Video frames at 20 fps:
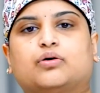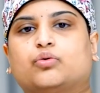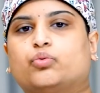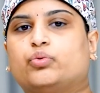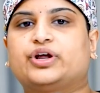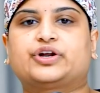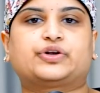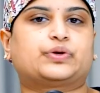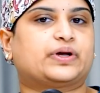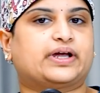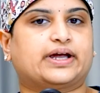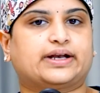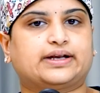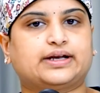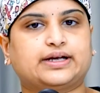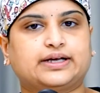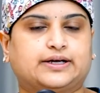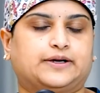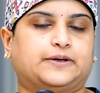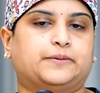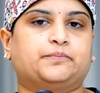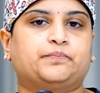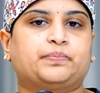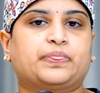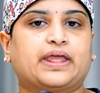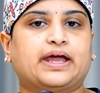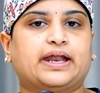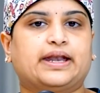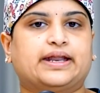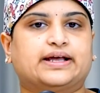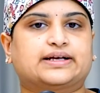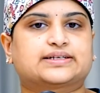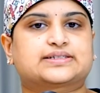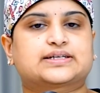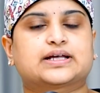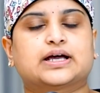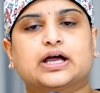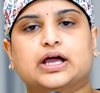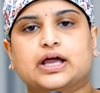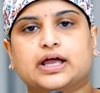where to get it done.
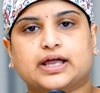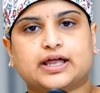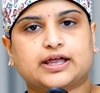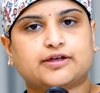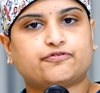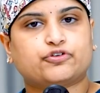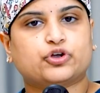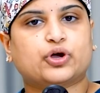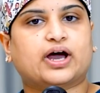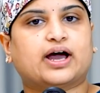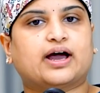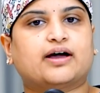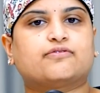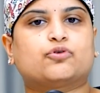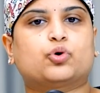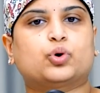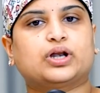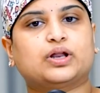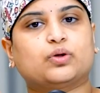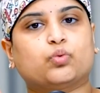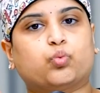Next, if you have only